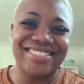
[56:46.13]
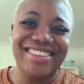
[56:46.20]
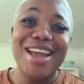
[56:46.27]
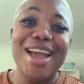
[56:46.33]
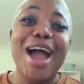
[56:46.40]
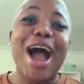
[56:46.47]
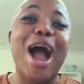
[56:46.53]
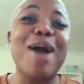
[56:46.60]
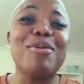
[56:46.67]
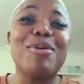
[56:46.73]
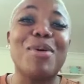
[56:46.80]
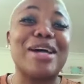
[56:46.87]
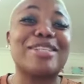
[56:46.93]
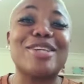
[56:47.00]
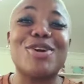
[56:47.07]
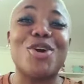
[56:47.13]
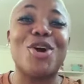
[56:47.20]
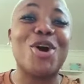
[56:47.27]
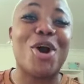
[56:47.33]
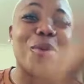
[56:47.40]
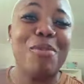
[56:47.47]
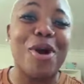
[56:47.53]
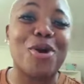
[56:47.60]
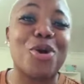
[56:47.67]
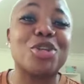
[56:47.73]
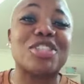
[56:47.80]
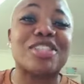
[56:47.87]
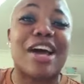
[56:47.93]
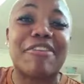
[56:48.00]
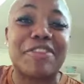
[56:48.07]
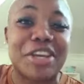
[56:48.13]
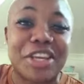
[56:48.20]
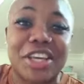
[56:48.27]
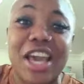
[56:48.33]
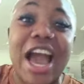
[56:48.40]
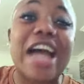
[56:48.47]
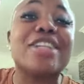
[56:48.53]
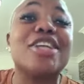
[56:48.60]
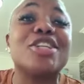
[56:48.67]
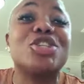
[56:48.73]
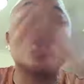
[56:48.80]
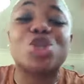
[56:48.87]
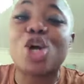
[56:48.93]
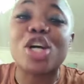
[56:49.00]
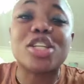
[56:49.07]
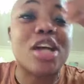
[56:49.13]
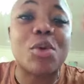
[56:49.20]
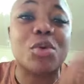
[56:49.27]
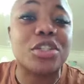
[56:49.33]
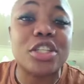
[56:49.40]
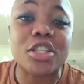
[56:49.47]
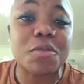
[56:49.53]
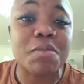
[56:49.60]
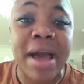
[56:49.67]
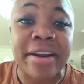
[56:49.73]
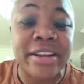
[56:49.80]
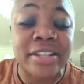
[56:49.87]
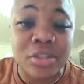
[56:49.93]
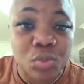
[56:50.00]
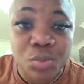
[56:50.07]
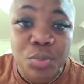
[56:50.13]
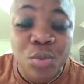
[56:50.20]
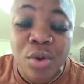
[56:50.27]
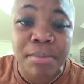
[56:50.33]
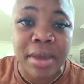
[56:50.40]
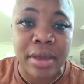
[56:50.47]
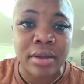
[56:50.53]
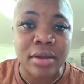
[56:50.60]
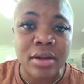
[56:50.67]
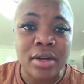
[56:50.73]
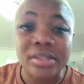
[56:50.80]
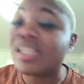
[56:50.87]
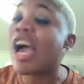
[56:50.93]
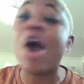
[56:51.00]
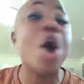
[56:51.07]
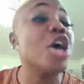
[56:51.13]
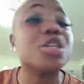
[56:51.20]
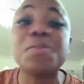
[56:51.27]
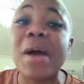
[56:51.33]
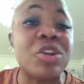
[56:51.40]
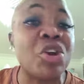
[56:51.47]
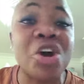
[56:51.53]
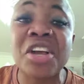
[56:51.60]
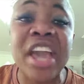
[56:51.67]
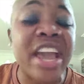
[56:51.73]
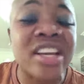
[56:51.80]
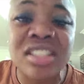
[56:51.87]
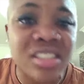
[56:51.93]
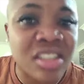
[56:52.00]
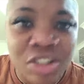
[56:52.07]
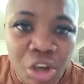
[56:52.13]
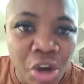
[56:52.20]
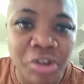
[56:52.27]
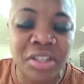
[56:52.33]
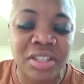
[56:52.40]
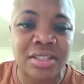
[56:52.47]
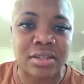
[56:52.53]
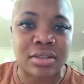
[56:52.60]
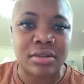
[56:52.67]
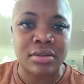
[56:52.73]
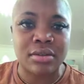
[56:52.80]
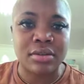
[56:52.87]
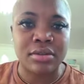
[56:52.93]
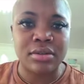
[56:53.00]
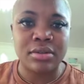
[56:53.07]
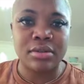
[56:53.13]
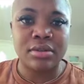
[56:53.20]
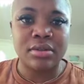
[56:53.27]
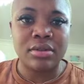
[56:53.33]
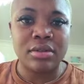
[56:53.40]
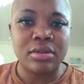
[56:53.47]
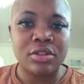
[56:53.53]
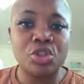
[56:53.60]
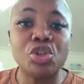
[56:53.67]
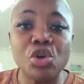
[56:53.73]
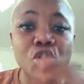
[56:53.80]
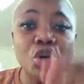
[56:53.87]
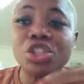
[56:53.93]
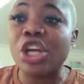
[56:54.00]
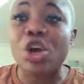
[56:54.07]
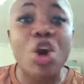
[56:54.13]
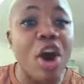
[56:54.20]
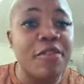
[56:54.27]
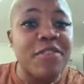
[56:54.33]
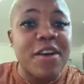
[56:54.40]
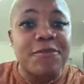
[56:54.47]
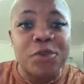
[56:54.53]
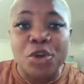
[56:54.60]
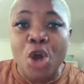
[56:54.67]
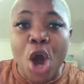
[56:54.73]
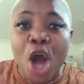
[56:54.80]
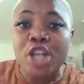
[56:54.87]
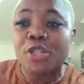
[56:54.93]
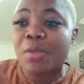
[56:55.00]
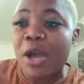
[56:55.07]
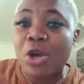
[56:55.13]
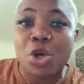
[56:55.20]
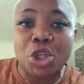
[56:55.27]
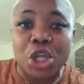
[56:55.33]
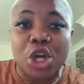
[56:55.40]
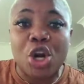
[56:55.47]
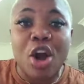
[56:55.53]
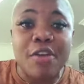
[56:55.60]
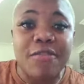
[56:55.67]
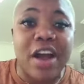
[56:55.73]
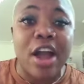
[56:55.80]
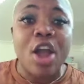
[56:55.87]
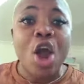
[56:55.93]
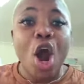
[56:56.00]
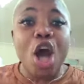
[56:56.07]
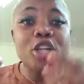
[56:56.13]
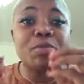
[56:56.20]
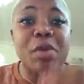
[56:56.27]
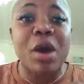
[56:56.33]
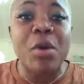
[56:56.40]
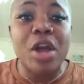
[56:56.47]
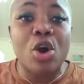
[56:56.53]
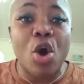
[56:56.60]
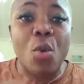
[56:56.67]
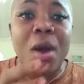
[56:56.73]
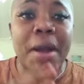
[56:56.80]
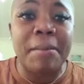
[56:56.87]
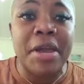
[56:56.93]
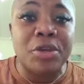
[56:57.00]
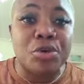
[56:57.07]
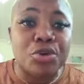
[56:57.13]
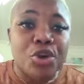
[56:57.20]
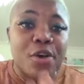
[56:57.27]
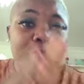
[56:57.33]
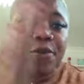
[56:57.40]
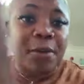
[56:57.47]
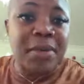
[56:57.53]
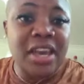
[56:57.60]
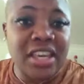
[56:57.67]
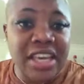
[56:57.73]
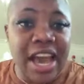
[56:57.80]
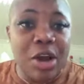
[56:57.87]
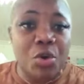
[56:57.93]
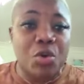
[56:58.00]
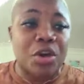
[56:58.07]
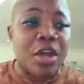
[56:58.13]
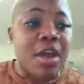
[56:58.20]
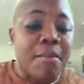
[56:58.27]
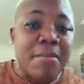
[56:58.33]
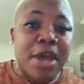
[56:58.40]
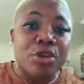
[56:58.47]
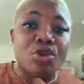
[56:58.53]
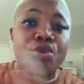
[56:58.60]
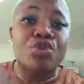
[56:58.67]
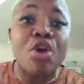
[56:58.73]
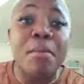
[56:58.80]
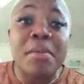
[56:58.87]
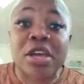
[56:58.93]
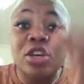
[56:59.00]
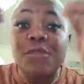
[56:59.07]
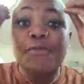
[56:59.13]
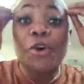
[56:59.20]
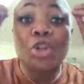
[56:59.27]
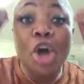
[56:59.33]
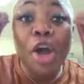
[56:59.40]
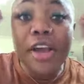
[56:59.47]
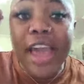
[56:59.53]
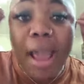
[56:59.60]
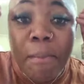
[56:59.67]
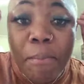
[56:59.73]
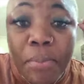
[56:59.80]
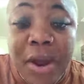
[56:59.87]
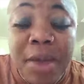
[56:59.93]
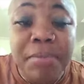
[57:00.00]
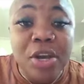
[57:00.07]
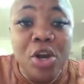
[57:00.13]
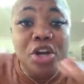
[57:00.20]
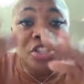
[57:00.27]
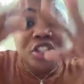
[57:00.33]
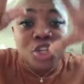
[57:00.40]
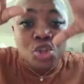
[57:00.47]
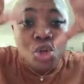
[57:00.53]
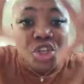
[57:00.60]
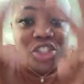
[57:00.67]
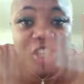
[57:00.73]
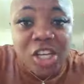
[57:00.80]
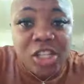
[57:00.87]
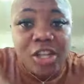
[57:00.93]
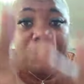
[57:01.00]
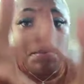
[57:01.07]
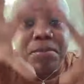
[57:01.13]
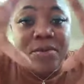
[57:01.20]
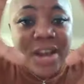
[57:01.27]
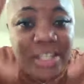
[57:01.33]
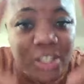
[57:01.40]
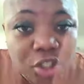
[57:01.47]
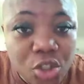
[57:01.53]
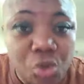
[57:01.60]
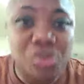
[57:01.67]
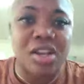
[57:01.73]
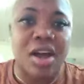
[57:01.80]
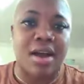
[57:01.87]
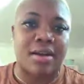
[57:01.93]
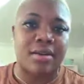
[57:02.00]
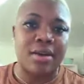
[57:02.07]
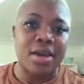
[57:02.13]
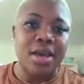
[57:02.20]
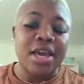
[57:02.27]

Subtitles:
I want to go come on go Samekia. I had a discussion with these married women. Their husband not getting insecurity. You go the cover for your husband, go the cover. Husband will go one, may you run from Akia Queen. May you run, may you for not get brain because he no saying they press you down.